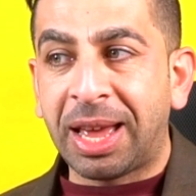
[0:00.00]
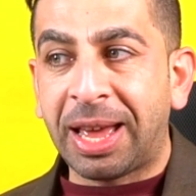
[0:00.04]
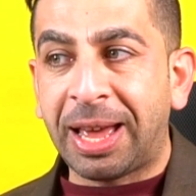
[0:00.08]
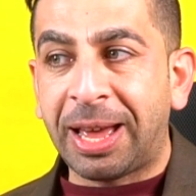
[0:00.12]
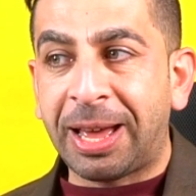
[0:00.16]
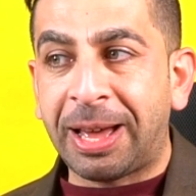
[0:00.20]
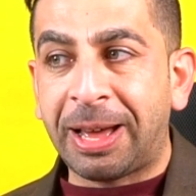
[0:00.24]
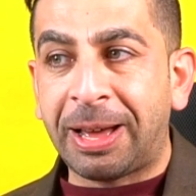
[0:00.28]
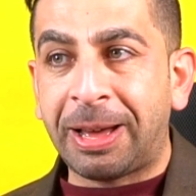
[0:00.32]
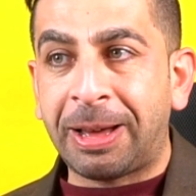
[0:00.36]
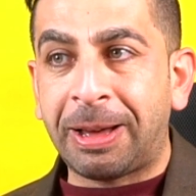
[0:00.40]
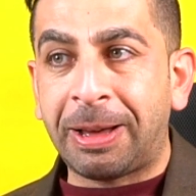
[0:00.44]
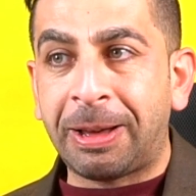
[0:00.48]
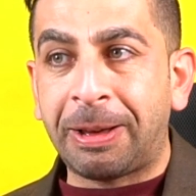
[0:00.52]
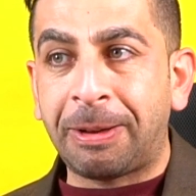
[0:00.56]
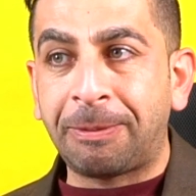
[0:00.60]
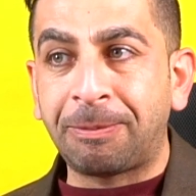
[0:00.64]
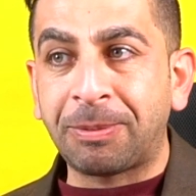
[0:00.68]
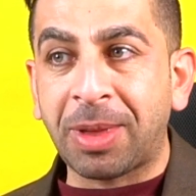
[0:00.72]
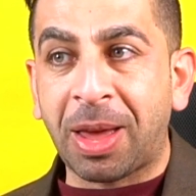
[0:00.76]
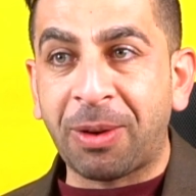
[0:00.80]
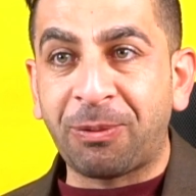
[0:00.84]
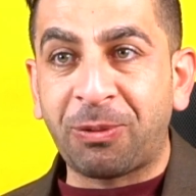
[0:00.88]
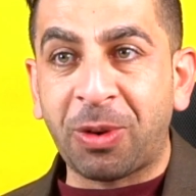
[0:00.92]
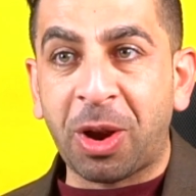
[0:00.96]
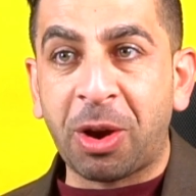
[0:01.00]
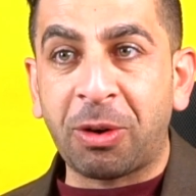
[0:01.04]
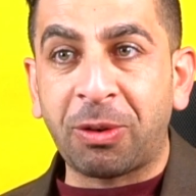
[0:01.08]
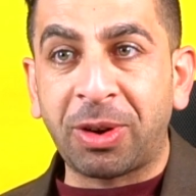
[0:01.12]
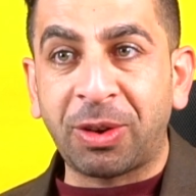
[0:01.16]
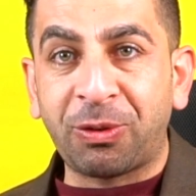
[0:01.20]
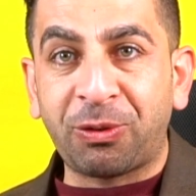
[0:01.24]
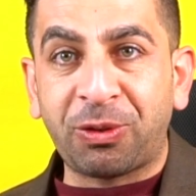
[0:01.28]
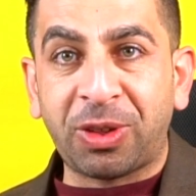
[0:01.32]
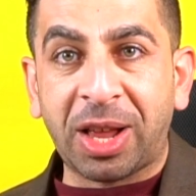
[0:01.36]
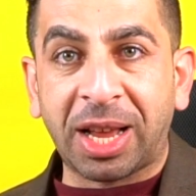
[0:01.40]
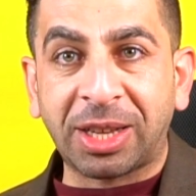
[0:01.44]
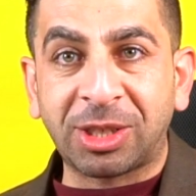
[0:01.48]
a very
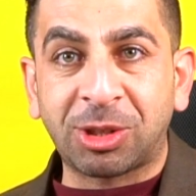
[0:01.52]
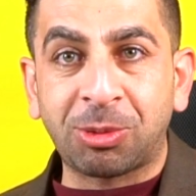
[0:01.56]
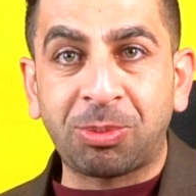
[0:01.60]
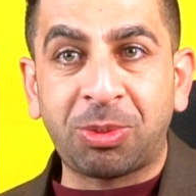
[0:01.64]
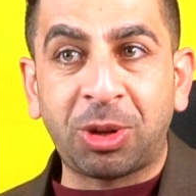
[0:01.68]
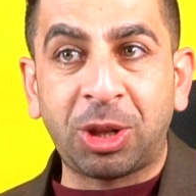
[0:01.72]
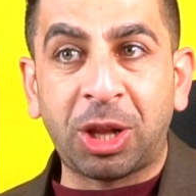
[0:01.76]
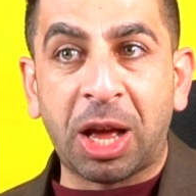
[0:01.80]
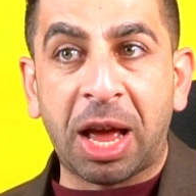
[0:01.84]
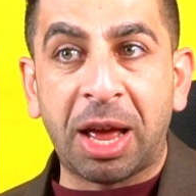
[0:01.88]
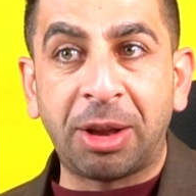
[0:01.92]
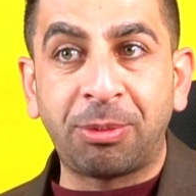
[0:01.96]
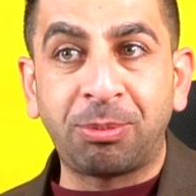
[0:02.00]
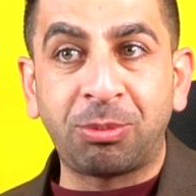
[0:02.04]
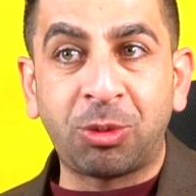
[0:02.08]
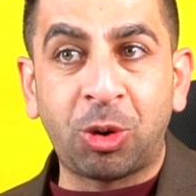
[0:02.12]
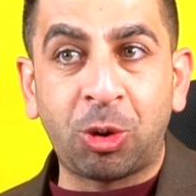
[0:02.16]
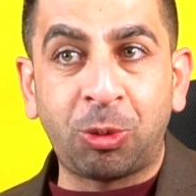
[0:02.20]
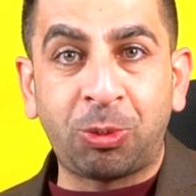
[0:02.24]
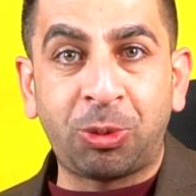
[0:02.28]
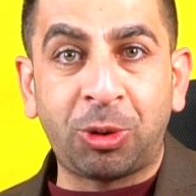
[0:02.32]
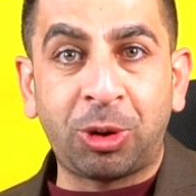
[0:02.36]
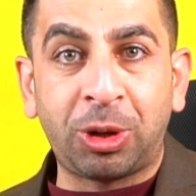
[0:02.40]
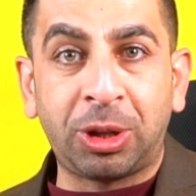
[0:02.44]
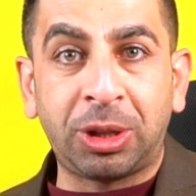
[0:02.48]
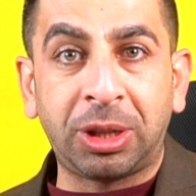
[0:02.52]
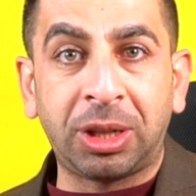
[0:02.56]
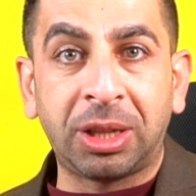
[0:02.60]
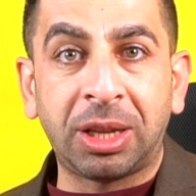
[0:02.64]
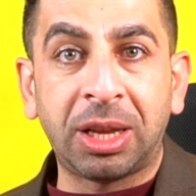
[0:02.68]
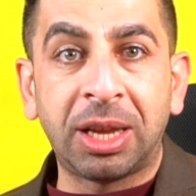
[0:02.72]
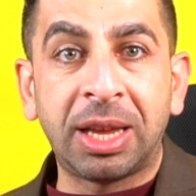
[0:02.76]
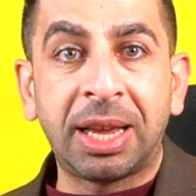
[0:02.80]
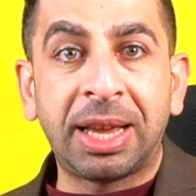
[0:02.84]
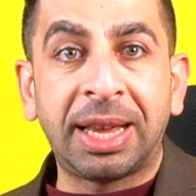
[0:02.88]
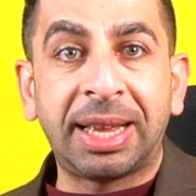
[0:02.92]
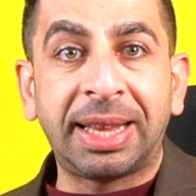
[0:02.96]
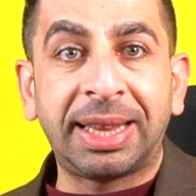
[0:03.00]
flexible and mobile
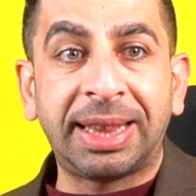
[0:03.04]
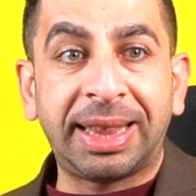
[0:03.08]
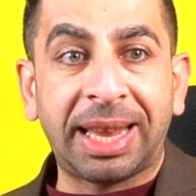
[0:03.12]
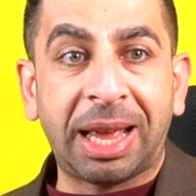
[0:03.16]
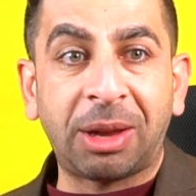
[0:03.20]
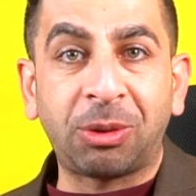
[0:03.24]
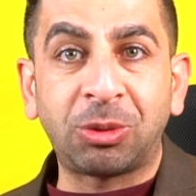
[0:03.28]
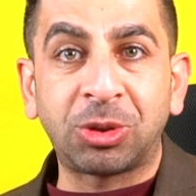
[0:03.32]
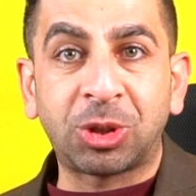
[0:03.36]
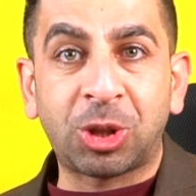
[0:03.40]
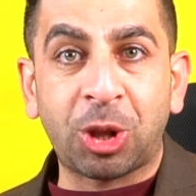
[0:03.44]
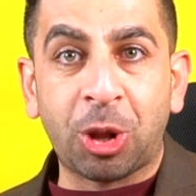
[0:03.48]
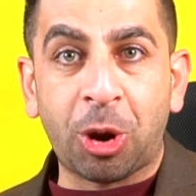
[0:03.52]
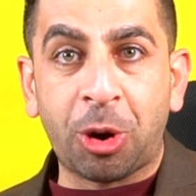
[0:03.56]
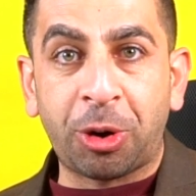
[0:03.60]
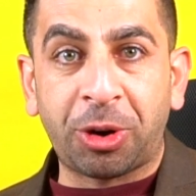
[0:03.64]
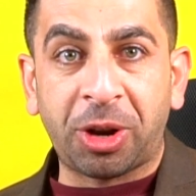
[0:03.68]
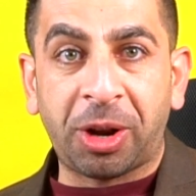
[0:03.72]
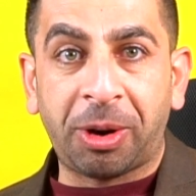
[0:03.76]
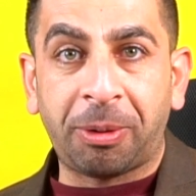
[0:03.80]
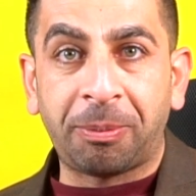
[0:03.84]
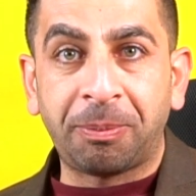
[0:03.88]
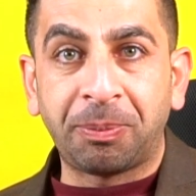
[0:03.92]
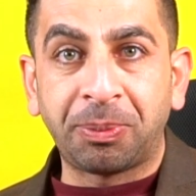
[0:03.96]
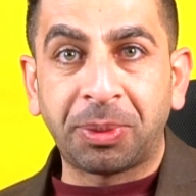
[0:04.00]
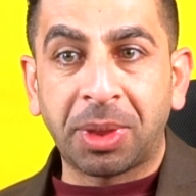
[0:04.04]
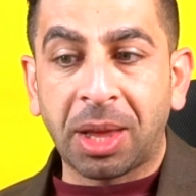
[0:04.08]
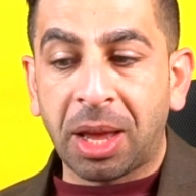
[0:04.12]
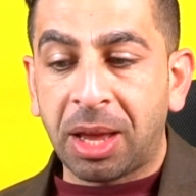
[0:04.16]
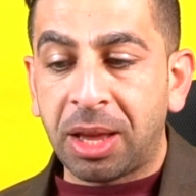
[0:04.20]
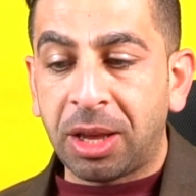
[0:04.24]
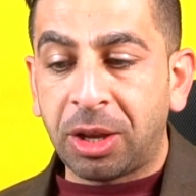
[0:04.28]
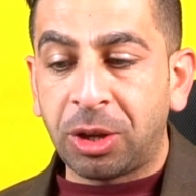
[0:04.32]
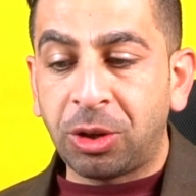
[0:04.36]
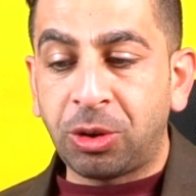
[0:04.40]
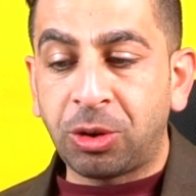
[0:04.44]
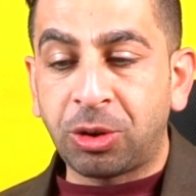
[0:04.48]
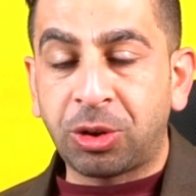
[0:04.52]
language learner.
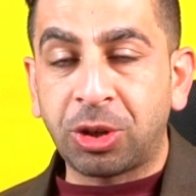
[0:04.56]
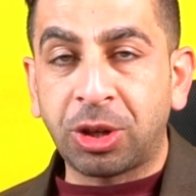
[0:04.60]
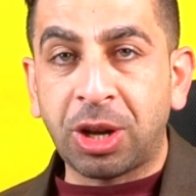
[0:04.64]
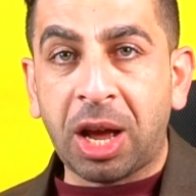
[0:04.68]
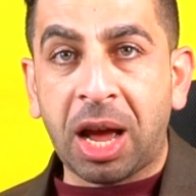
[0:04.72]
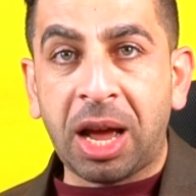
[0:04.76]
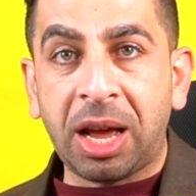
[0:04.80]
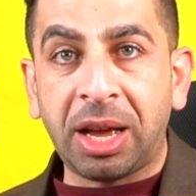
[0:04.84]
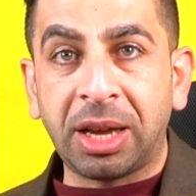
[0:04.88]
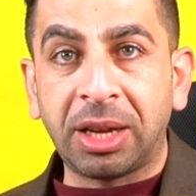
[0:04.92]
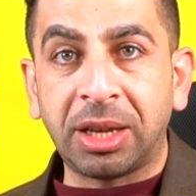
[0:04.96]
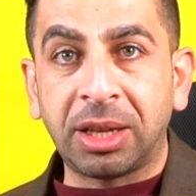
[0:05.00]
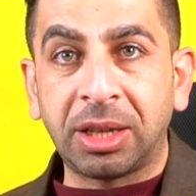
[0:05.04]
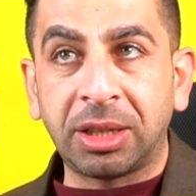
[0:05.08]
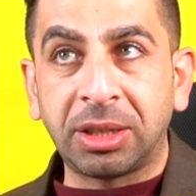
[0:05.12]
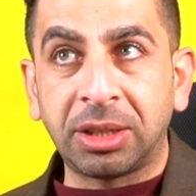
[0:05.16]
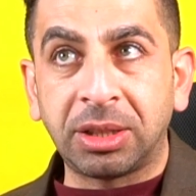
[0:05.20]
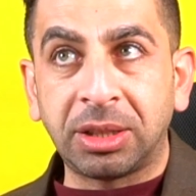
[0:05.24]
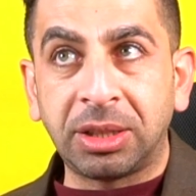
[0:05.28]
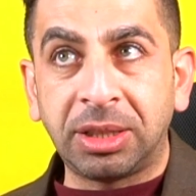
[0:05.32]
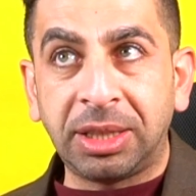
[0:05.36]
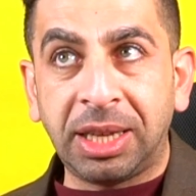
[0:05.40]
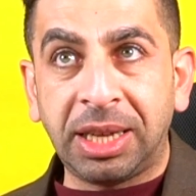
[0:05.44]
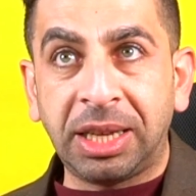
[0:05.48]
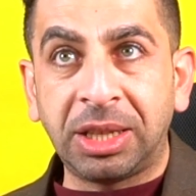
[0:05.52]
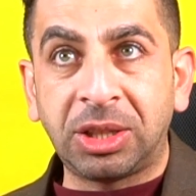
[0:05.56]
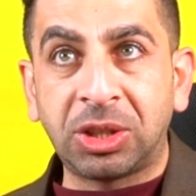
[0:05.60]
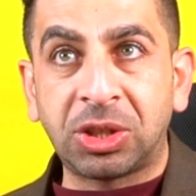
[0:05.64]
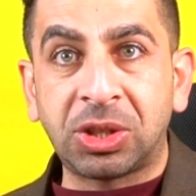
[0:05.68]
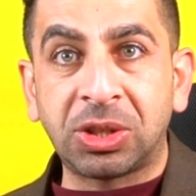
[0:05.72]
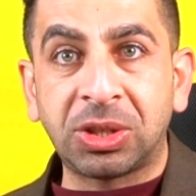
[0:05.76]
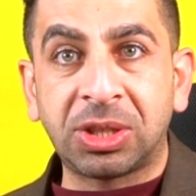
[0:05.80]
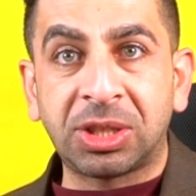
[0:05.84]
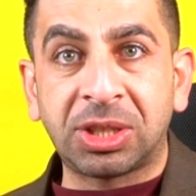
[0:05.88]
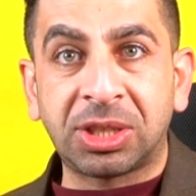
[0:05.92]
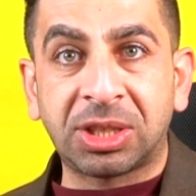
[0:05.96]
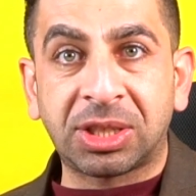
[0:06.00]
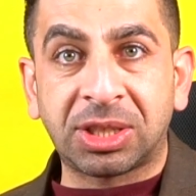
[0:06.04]
You do not need
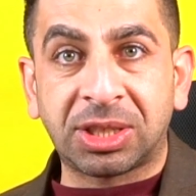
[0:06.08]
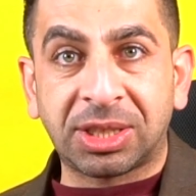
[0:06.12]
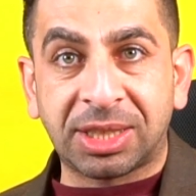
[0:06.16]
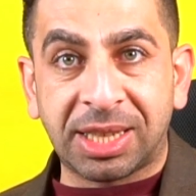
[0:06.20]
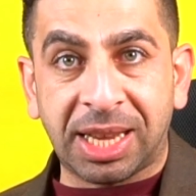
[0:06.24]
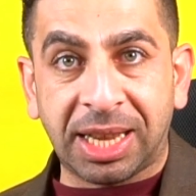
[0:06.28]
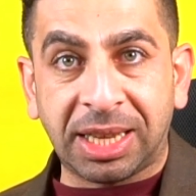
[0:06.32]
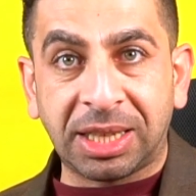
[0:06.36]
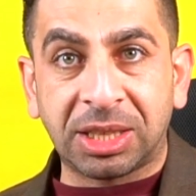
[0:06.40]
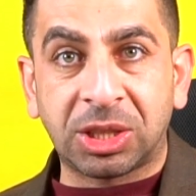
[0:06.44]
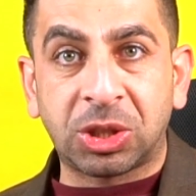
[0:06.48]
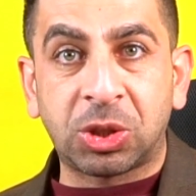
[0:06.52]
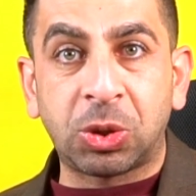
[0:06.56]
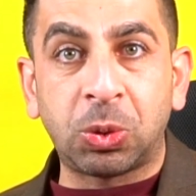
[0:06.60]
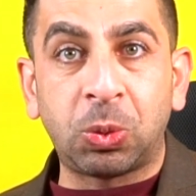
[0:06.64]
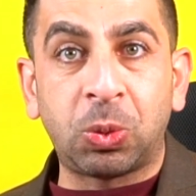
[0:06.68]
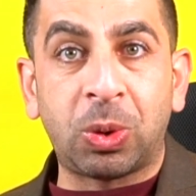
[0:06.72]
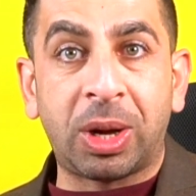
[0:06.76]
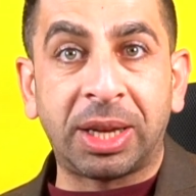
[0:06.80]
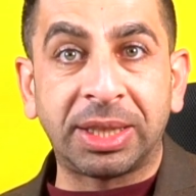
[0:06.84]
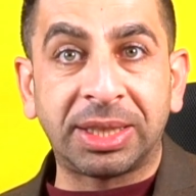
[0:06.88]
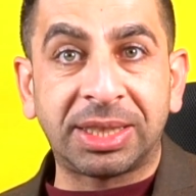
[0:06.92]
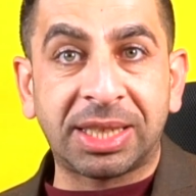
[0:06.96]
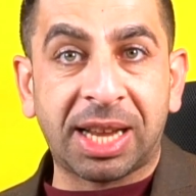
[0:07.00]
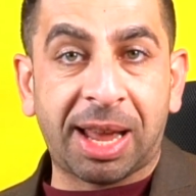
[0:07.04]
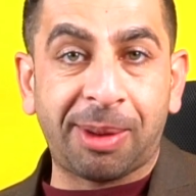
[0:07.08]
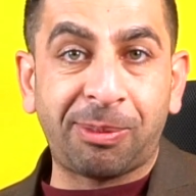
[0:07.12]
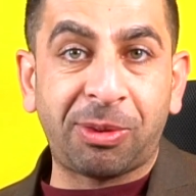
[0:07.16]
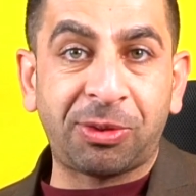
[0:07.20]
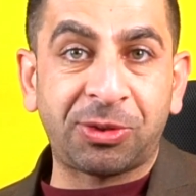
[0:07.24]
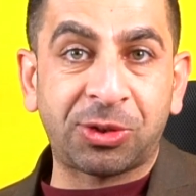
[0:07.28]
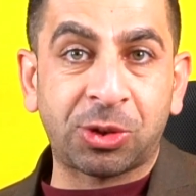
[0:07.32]
to stick to one type of